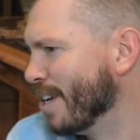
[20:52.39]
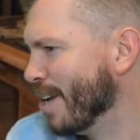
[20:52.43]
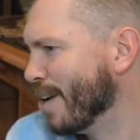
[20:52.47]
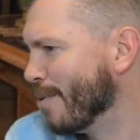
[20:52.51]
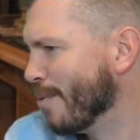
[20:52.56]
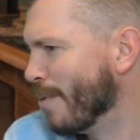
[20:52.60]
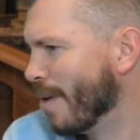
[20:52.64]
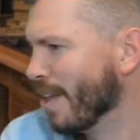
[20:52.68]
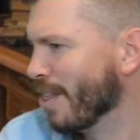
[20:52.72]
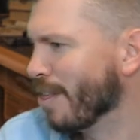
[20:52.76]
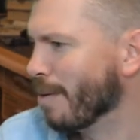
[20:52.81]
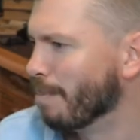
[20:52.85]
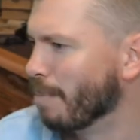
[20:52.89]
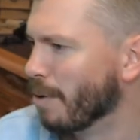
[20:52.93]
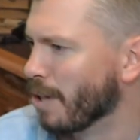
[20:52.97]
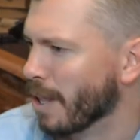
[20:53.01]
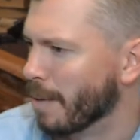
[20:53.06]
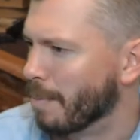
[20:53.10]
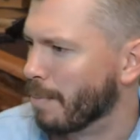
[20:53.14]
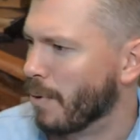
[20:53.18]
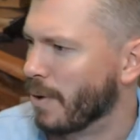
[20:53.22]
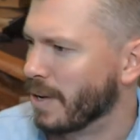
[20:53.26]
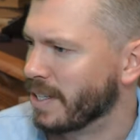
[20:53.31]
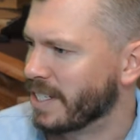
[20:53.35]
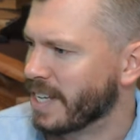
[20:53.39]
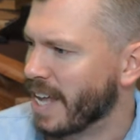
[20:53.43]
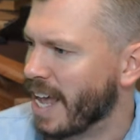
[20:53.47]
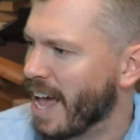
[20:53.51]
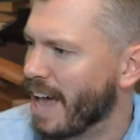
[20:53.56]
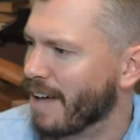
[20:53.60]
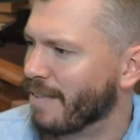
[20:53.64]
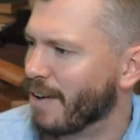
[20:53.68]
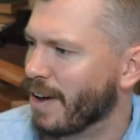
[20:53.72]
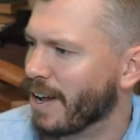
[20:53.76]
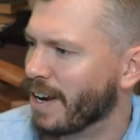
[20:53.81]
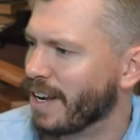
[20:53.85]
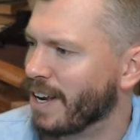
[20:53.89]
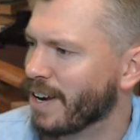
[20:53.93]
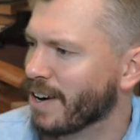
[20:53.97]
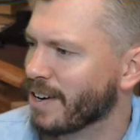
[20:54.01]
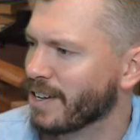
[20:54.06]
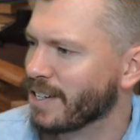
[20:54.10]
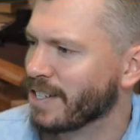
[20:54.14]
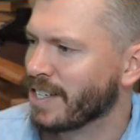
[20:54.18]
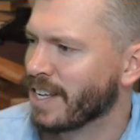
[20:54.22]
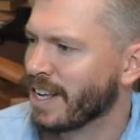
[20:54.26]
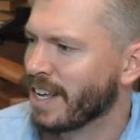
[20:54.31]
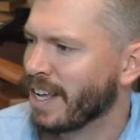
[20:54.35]
You know, one of the bullet points I have on here
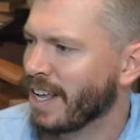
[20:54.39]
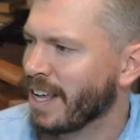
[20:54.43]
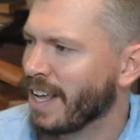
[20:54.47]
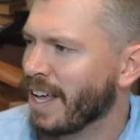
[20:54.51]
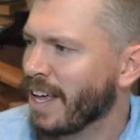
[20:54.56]
is